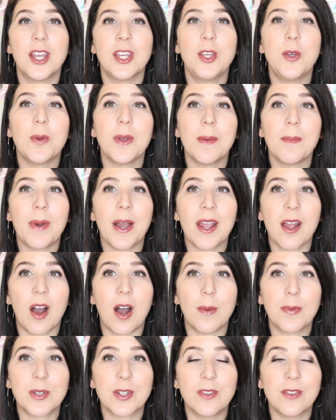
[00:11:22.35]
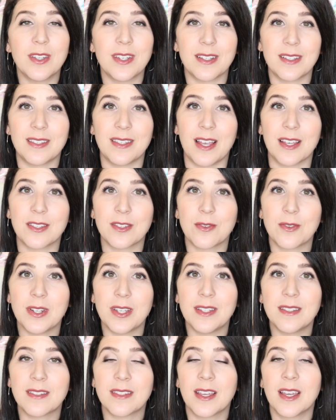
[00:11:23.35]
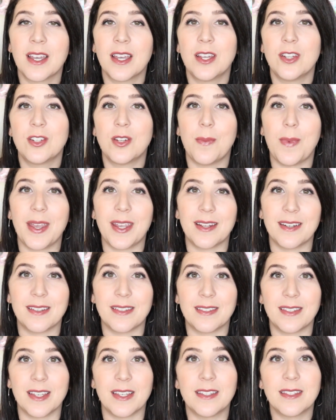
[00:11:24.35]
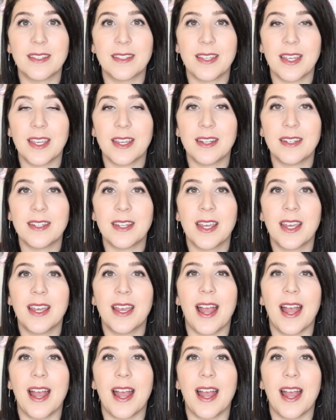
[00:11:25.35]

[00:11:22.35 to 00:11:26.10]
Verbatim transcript: You can buy optional accessories to make it a sit and stand,